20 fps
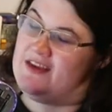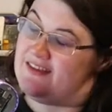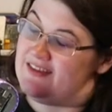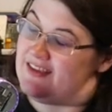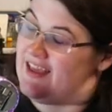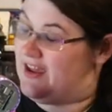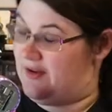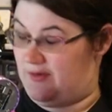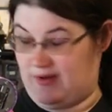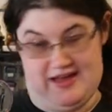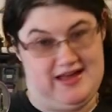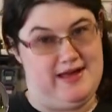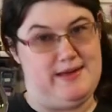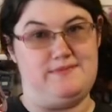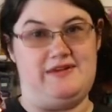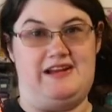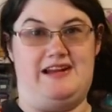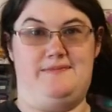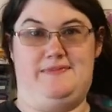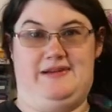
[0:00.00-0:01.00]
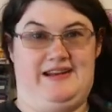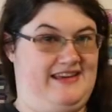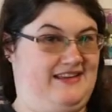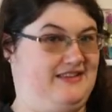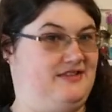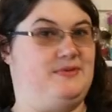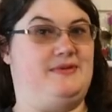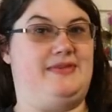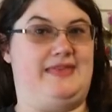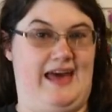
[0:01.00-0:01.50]
So I'm really
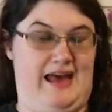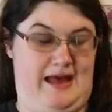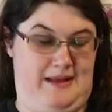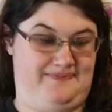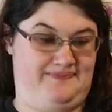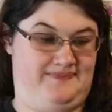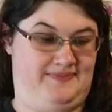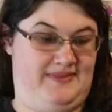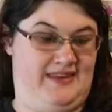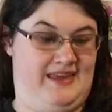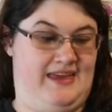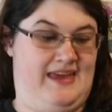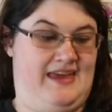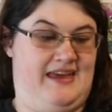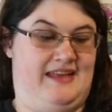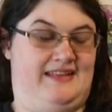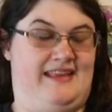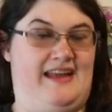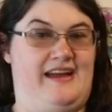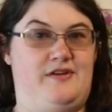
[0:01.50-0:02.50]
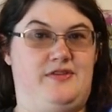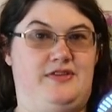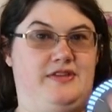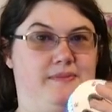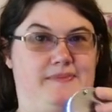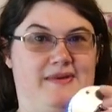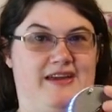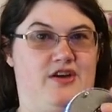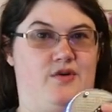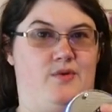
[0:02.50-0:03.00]
pleased with that. Now
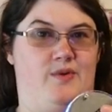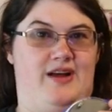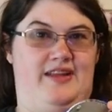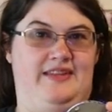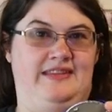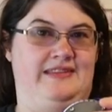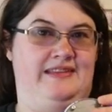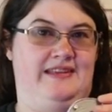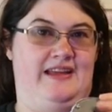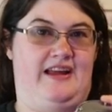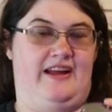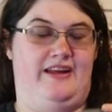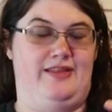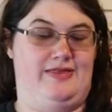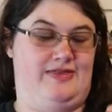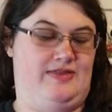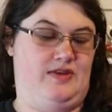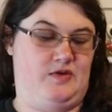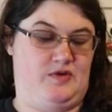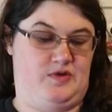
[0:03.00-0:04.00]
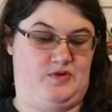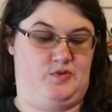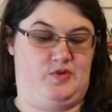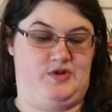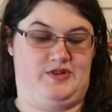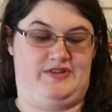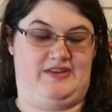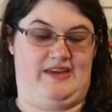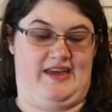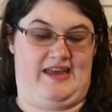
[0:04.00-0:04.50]
the bigger one I thought
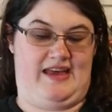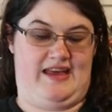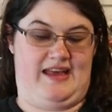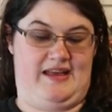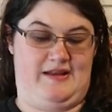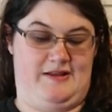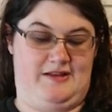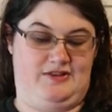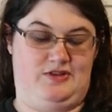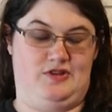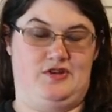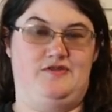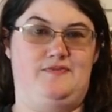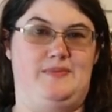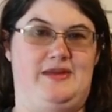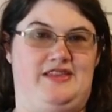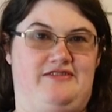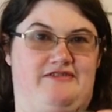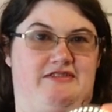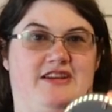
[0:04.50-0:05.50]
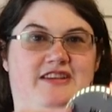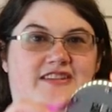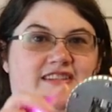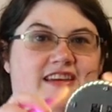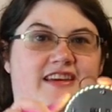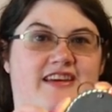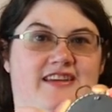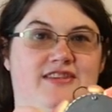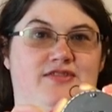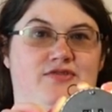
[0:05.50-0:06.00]
would sort of be the right
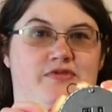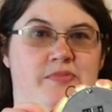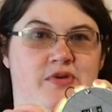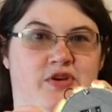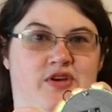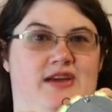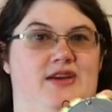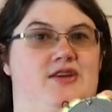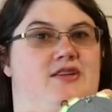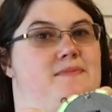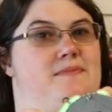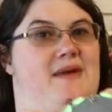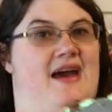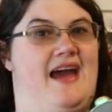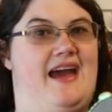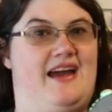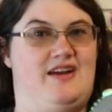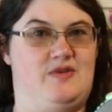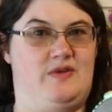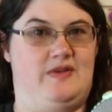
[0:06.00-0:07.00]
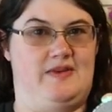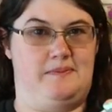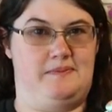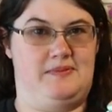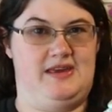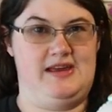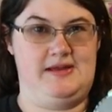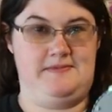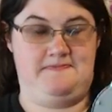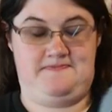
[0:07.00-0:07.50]
size for putting on a bag or
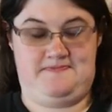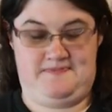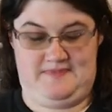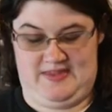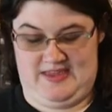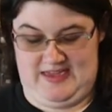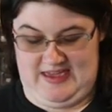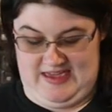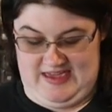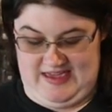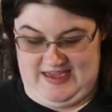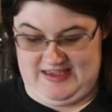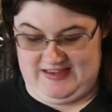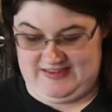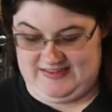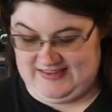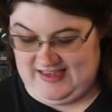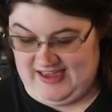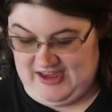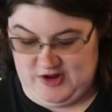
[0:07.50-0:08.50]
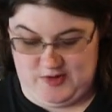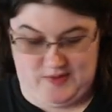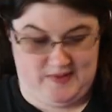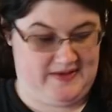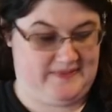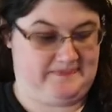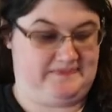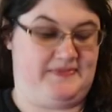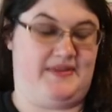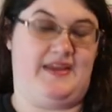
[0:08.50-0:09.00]
something. So
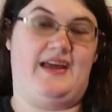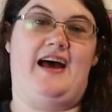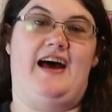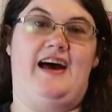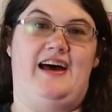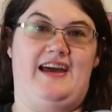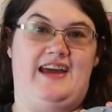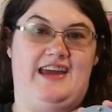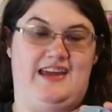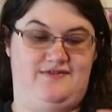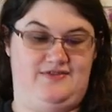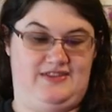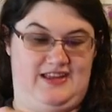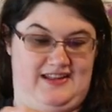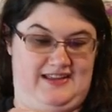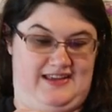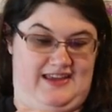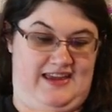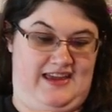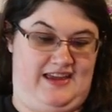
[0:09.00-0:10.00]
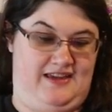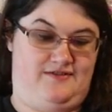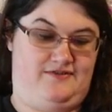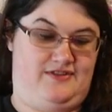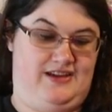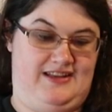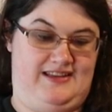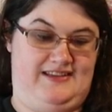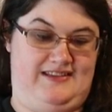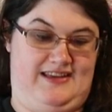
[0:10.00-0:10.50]
I've done a
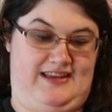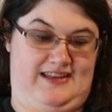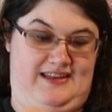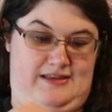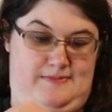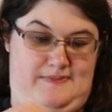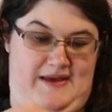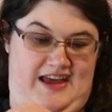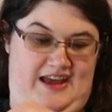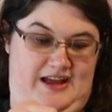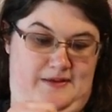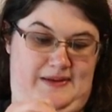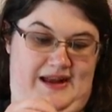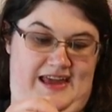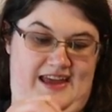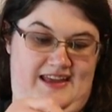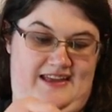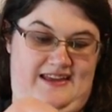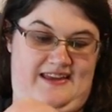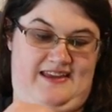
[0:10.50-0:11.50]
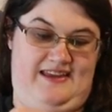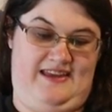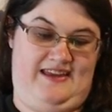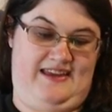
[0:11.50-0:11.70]
redesign of the back plate.